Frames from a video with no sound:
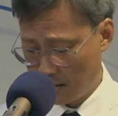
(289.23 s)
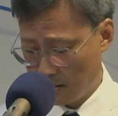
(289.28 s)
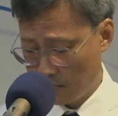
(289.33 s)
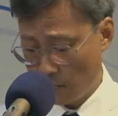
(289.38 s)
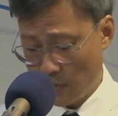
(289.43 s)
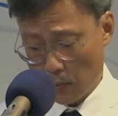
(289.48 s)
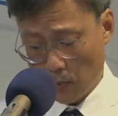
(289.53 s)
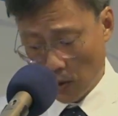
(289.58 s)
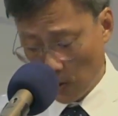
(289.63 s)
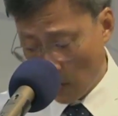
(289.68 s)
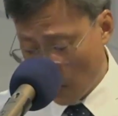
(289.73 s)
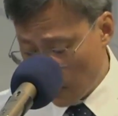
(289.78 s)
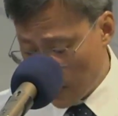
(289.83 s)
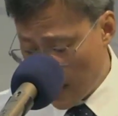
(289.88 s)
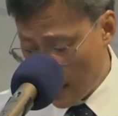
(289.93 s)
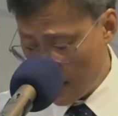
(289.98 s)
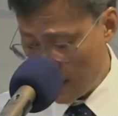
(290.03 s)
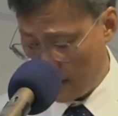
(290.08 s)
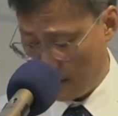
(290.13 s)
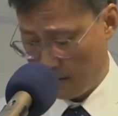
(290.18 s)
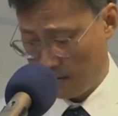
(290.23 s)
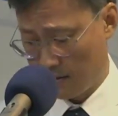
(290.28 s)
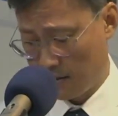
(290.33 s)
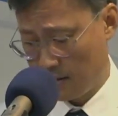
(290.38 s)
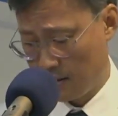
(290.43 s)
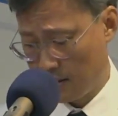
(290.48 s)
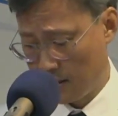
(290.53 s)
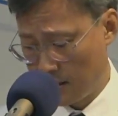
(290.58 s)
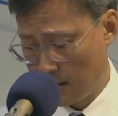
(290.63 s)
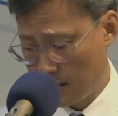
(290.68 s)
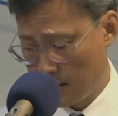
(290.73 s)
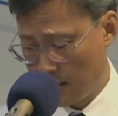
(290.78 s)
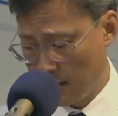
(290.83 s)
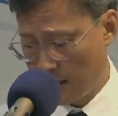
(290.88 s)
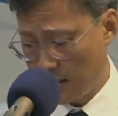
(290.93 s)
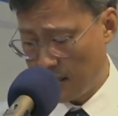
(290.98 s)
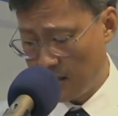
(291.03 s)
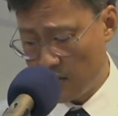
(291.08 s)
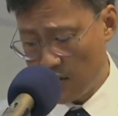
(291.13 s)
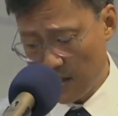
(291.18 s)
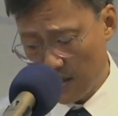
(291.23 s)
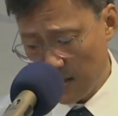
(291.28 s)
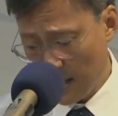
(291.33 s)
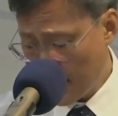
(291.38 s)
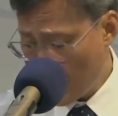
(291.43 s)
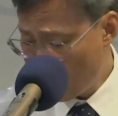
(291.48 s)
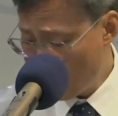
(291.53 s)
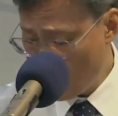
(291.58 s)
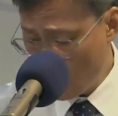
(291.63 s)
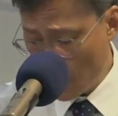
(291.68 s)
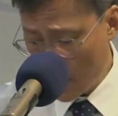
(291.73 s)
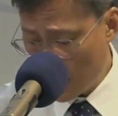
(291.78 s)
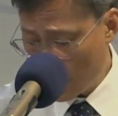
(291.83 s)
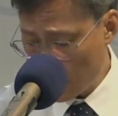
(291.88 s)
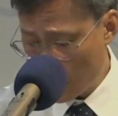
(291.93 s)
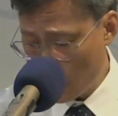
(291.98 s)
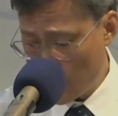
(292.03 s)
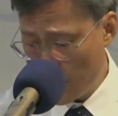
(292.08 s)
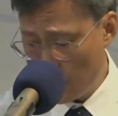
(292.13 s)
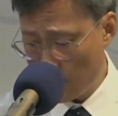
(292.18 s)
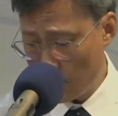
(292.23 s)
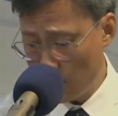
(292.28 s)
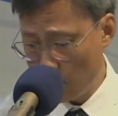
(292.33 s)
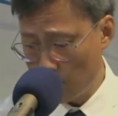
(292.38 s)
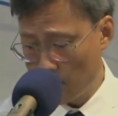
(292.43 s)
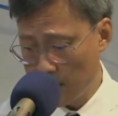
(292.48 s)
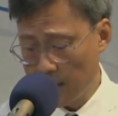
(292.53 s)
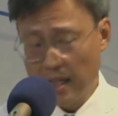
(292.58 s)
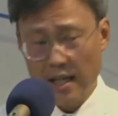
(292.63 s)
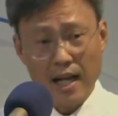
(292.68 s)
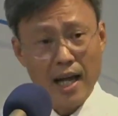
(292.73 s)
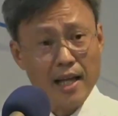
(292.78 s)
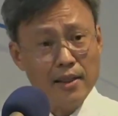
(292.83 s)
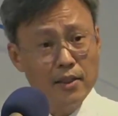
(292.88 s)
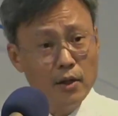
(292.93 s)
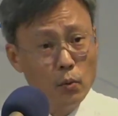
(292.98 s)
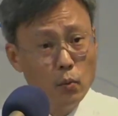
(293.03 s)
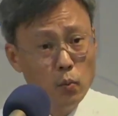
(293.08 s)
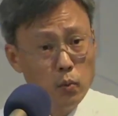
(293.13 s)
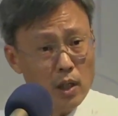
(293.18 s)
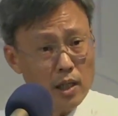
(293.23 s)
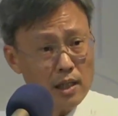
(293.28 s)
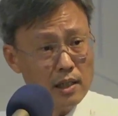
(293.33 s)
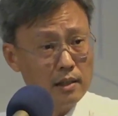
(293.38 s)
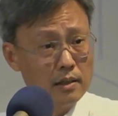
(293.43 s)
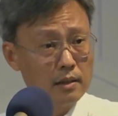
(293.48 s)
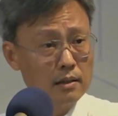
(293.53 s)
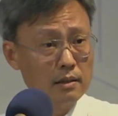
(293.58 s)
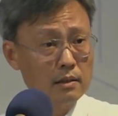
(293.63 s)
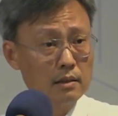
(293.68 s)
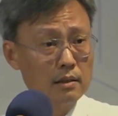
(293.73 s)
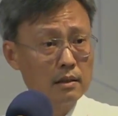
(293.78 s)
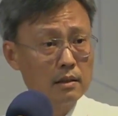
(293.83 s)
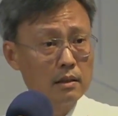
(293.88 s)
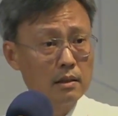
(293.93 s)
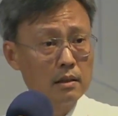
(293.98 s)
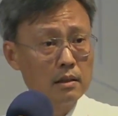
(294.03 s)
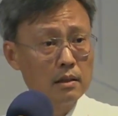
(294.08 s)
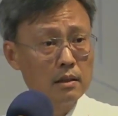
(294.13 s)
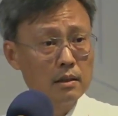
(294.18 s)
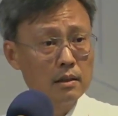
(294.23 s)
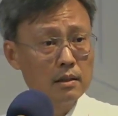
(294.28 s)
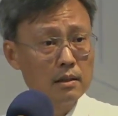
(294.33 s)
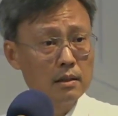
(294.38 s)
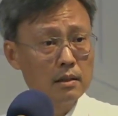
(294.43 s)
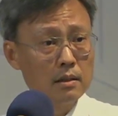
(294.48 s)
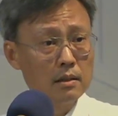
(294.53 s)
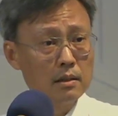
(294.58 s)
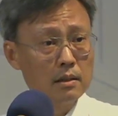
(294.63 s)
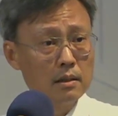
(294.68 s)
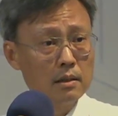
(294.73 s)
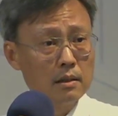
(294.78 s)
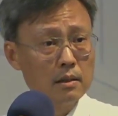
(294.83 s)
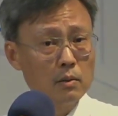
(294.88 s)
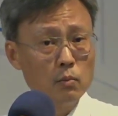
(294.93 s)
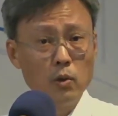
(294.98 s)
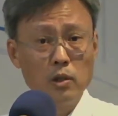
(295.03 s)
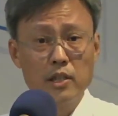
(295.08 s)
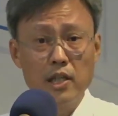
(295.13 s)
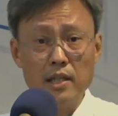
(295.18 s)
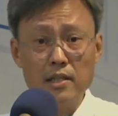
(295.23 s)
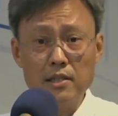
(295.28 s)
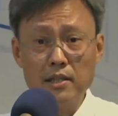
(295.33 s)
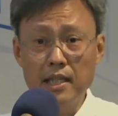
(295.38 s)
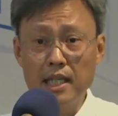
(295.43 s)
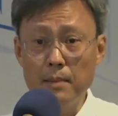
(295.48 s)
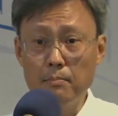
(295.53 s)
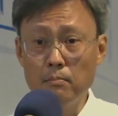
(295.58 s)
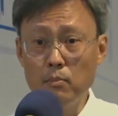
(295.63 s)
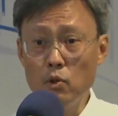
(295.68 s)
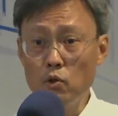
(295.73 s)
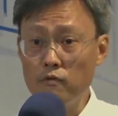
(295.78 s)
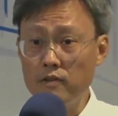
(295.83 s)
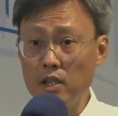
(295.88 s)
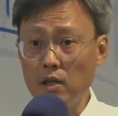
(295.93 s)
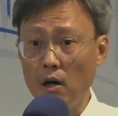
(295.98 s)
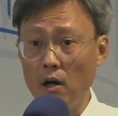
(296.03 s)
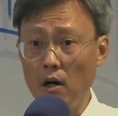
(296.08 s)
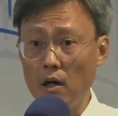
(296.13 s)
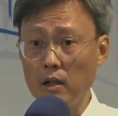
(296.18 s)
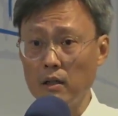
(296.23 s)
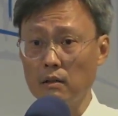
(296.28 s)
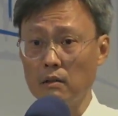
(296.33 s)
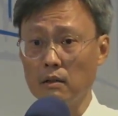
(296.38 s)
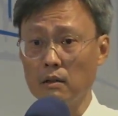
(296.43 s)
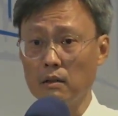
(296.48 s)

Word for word: We will all die and just like everyone else we know. And the world will just keep moving on,